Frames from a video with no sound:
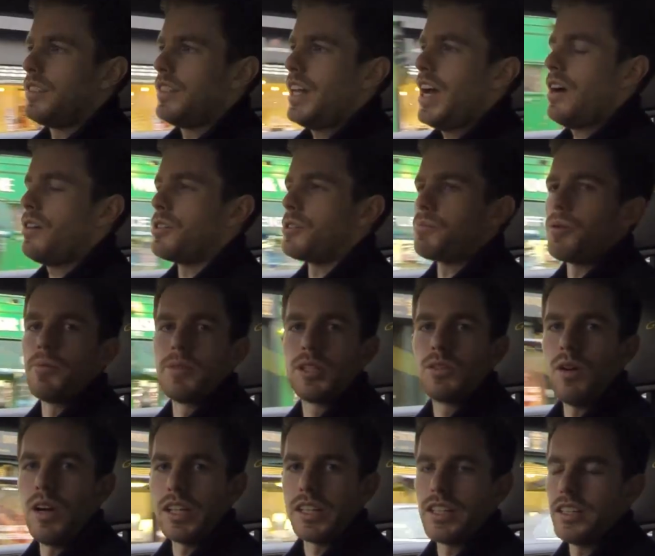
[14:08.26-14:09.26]
Now is probably
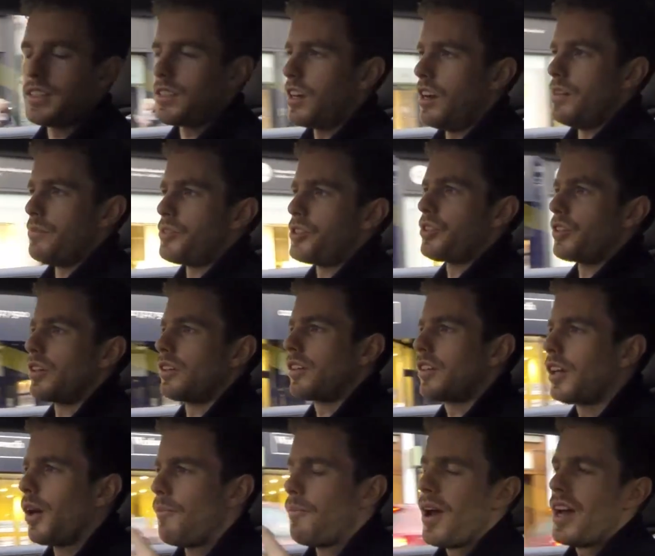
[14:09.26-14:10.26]
quite a good time to
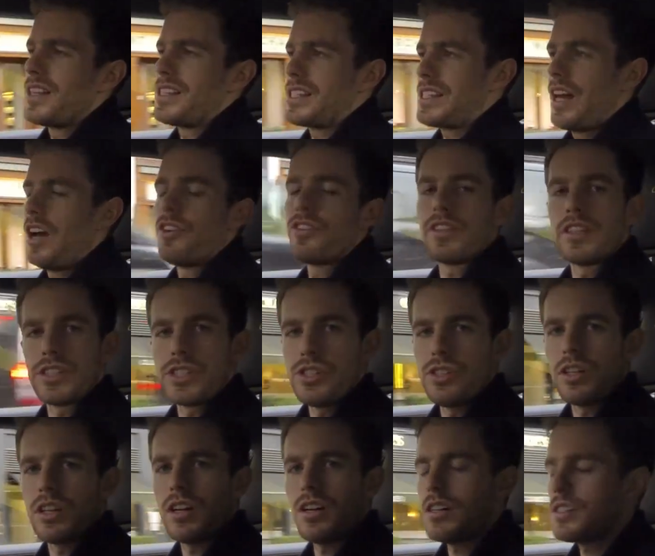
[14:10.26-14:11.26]
compare the sound of the
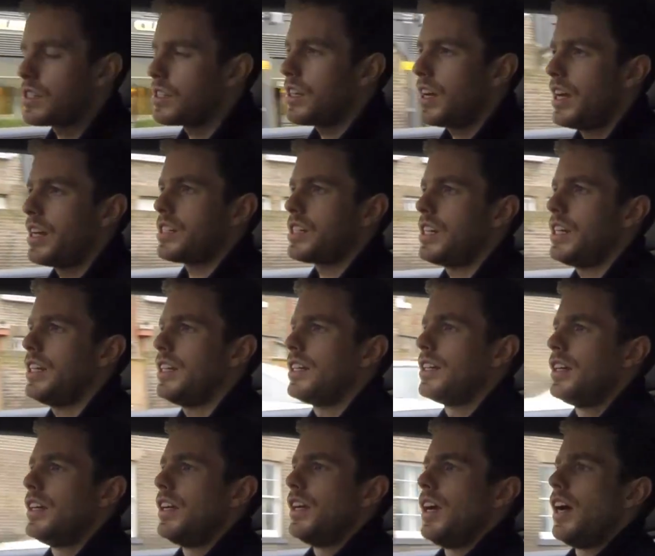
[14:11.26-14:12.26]
two cars, actually,
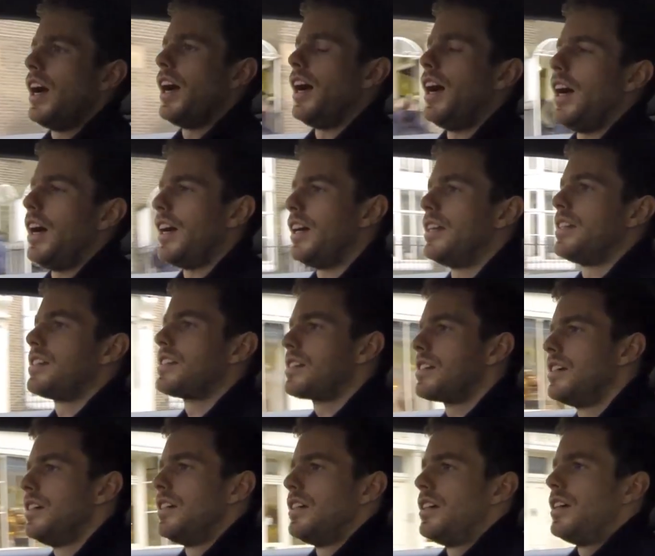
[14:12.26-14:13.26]
and
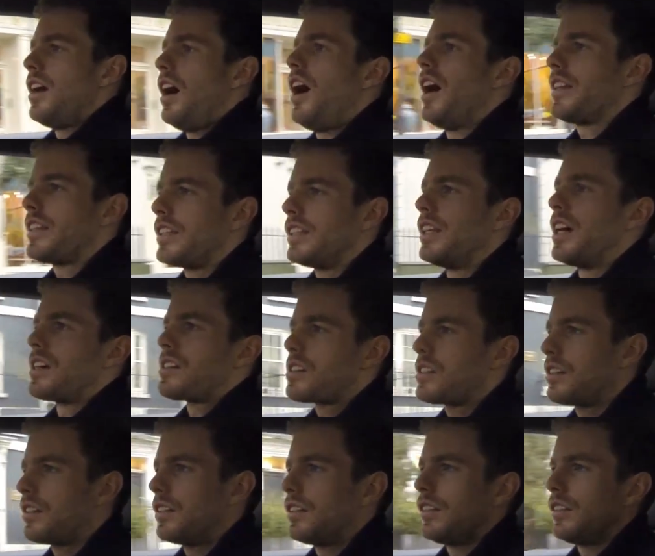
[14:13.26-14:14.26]
I think that's
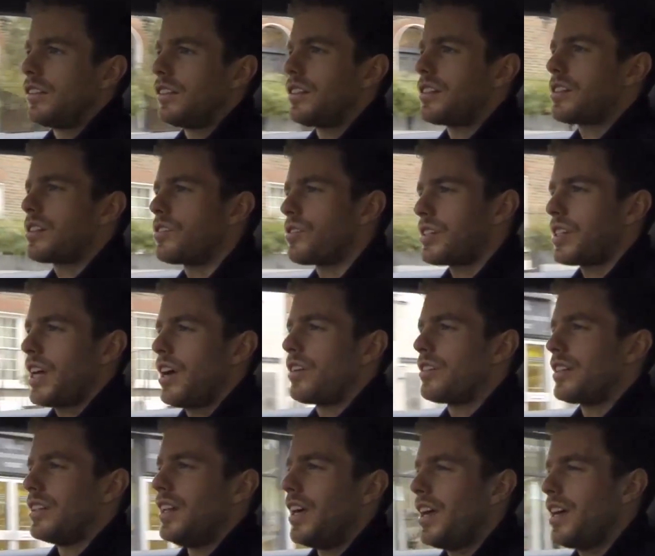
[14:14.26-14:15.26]
the sort of
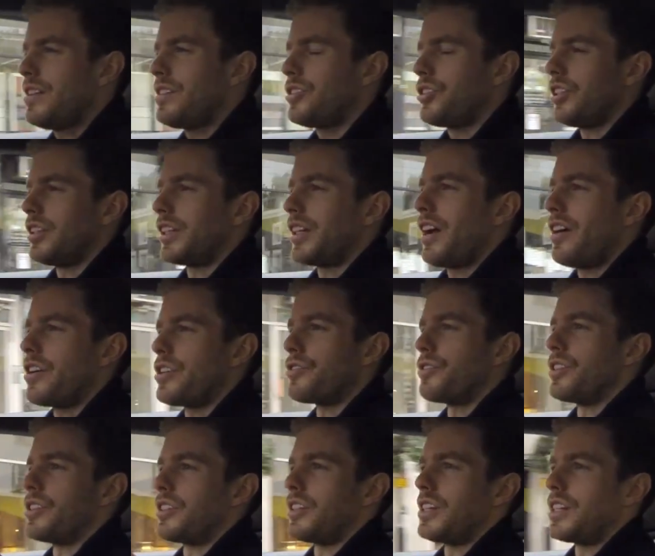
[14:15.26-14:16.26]
sound and the engine
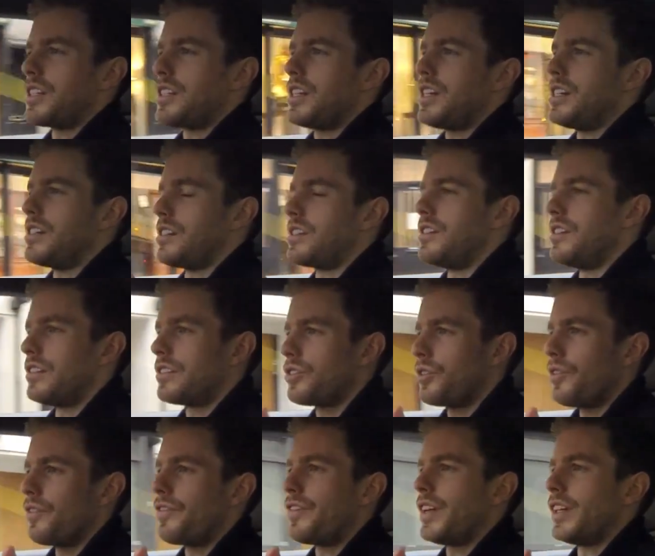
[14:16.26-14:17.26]
characteristics is the
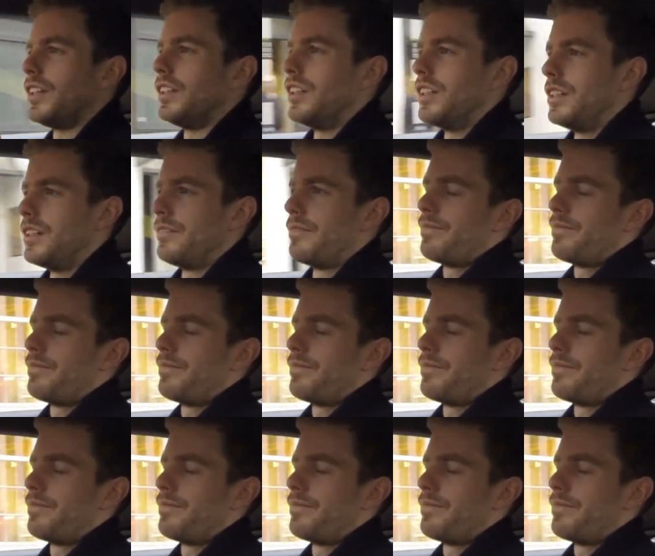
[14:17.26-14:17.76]
sort of thing that